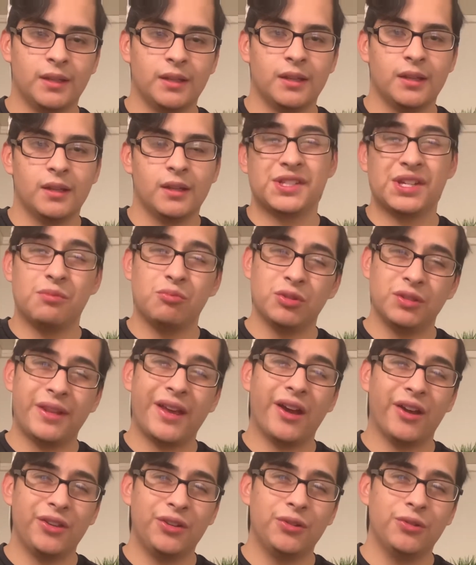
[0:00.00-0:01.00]
someone will
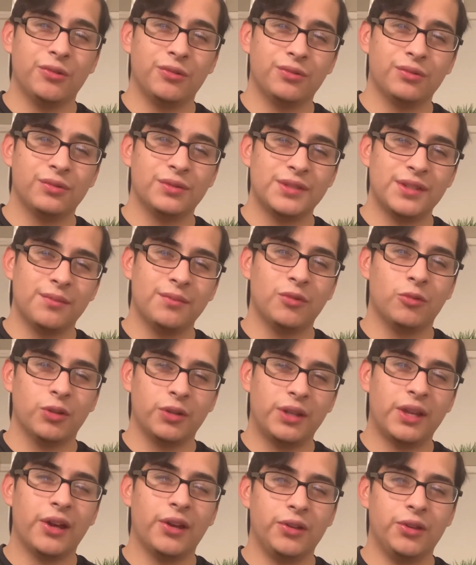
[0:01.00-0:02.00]

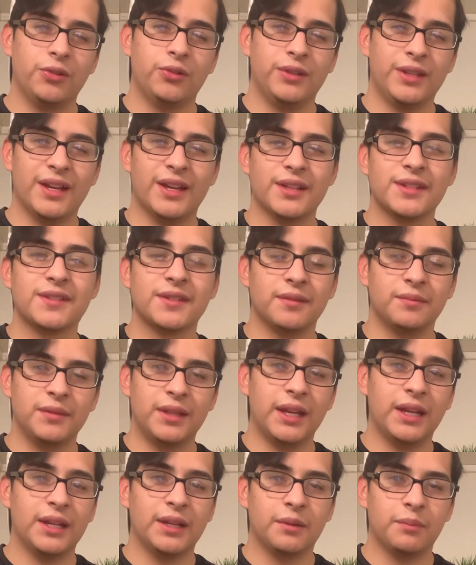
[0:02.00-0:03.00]
tell you, yes, I'm
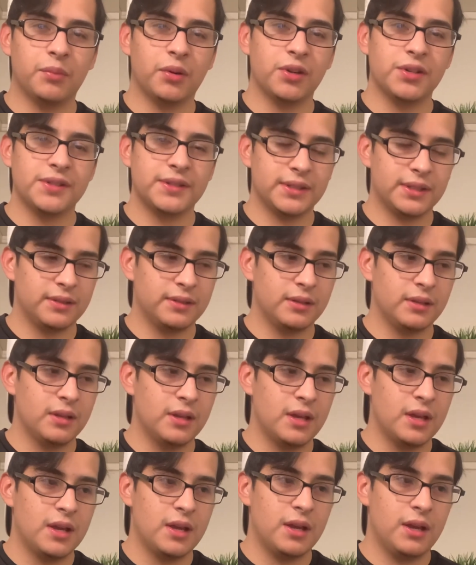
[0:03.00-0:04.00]
dating a person.
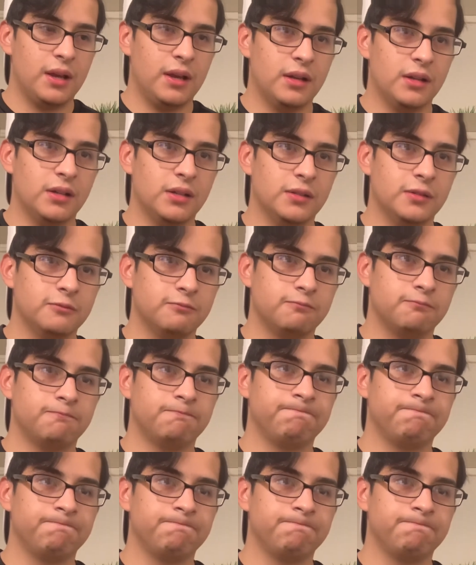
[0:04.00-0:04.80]
And